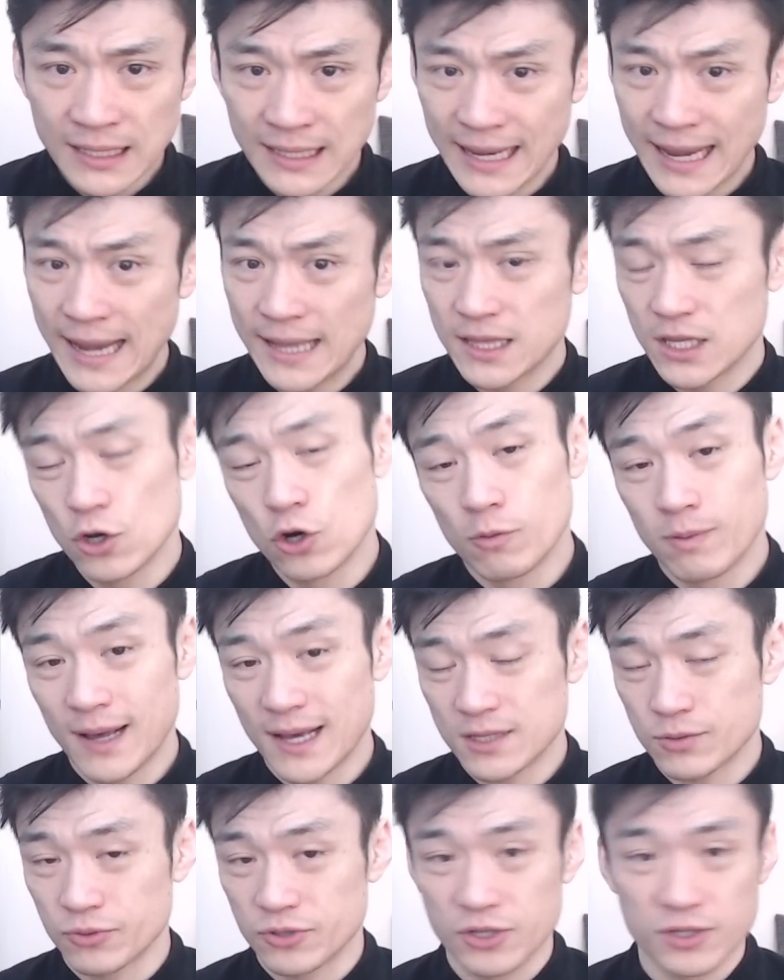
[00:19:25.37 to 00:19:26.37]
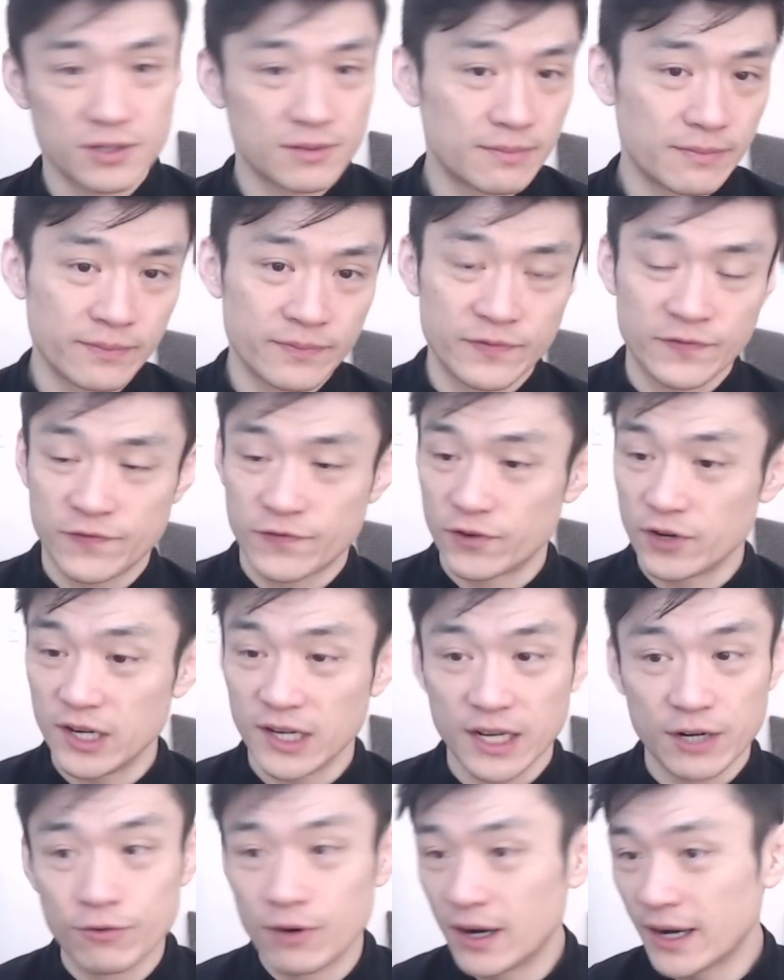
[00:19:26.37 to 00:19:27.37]
And the All Blacks were just
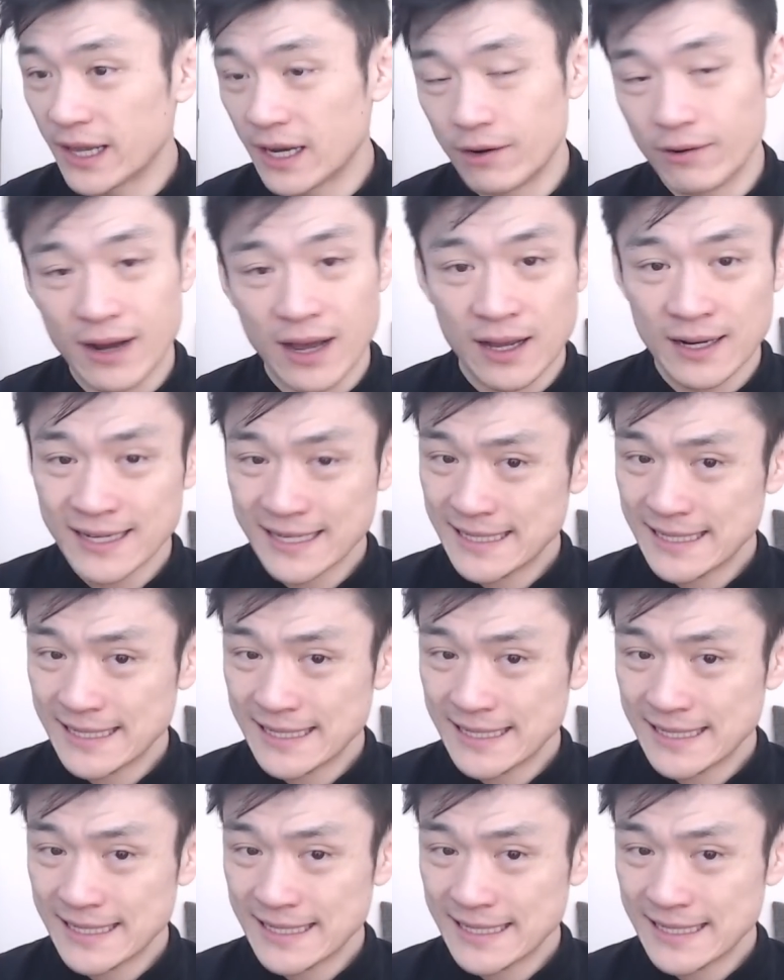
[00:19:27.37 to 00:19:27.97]
freely running around